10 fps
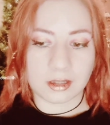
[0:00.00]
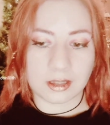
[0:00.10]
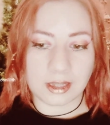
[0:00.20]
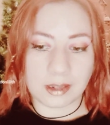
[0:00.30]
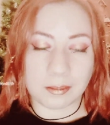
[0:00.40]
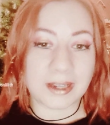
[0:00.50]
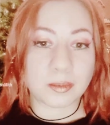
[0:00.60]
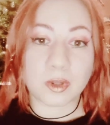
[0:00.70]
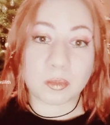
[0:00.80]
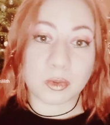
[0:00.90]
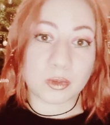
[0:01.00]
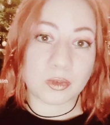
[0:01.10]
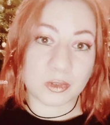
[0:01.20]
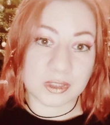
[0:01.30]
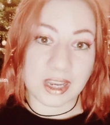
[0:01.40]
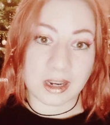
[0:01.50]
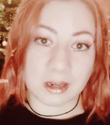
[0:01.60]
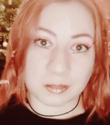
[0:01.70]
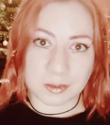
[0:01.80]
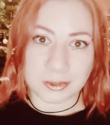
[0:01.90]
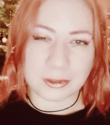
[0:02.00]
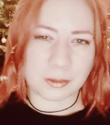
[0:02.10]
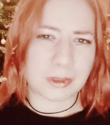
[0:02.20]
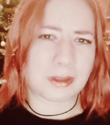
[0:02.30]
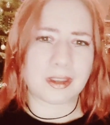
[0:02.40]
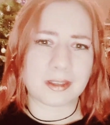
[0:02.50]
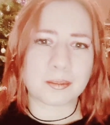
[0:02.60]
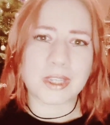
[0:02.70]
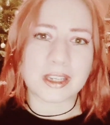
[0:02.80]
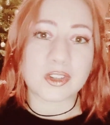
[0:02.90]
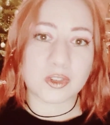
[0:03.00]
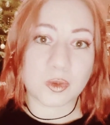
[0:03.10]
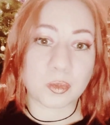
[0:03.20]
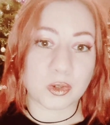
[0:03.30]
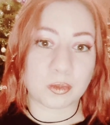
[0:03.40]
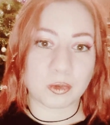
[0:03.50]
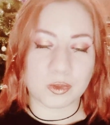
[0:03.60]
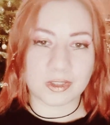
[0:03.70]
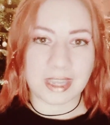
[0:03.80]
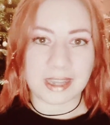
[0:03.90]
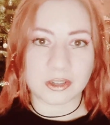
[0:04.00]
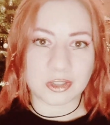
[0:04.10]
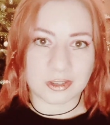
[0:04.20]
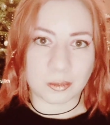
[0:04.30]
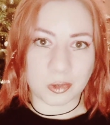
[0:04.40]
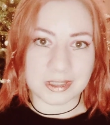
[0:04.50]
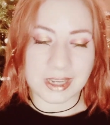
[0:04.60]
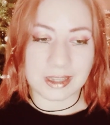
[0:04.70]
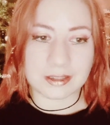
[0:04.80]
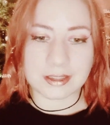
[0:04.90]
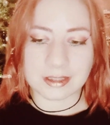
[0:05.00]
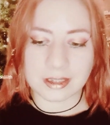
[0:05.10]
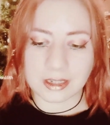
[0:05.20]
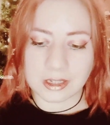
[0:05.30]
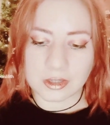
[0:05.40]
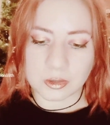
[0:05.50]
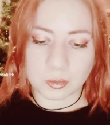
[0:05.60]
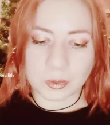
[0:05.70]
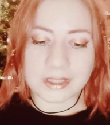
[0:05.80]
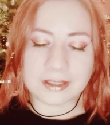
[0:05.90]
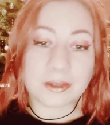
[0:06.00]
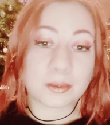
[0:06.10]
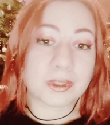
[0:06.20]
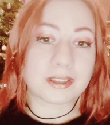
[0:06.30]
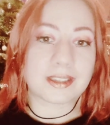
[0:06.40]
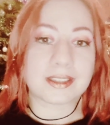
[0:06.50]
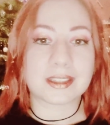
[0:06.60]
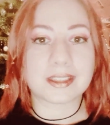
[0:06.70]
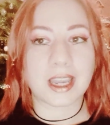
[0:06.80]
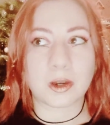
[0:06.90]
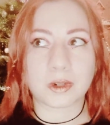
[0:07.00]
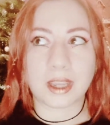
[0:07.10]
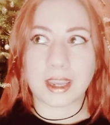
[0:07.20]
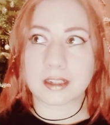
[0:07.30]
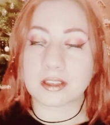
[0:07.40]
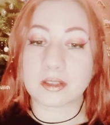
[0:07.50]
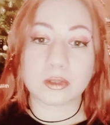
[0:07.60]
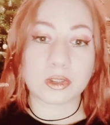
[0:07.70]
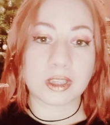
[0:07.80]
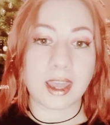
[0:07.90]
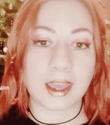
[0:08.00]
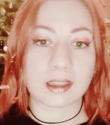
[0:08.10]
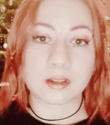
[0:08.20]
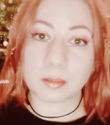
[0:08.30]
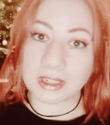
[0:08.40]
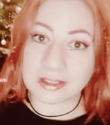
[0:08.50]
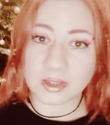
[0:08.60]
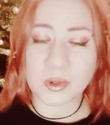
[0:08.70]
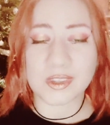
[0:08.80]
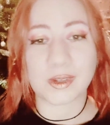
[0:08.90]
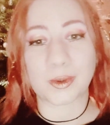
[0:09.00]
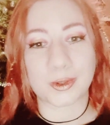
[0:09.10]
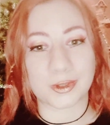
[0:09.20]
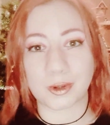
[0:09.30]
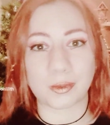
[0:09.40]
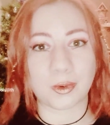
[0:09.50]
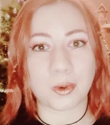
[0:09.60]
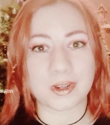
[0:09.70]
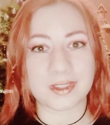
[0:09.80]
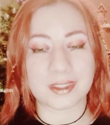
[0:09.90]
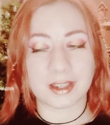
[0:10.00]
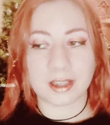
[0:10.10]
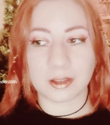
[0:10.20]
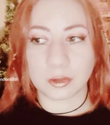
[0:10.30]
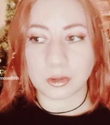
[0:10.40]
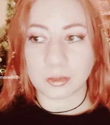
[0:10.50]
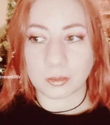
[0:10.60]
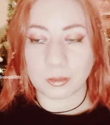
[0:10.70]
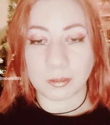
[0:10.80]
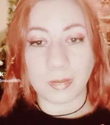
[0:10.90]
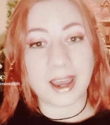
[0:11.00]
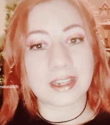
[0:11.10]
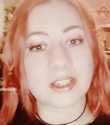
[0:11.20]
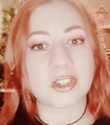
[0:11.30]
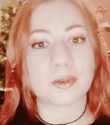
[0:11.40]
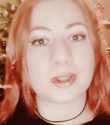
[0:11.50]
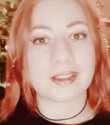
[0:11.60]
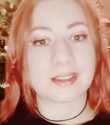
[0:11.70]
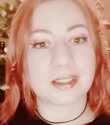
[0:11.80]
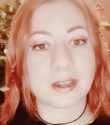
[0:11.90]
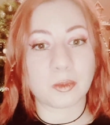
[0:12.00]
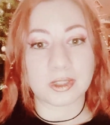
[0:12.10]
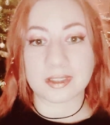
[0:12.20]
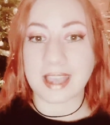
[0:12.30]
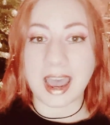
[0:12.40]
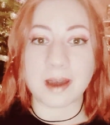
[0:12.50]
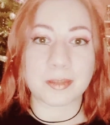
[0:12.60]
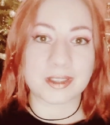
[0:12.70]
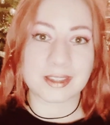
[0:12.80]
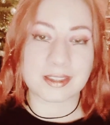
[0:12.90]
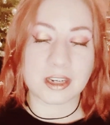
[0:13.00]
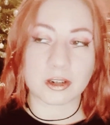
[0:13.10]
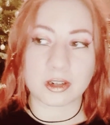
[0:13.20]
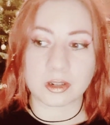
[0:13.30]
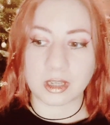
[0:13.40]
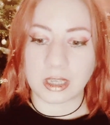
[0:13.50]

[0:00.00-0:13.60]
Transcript: it might be a beautiful time, especially with it being a super new moon, so the energies are more intense, to really, really sit down and look ahead. But in doing so, also, of course, look behind you and see what's happened this year and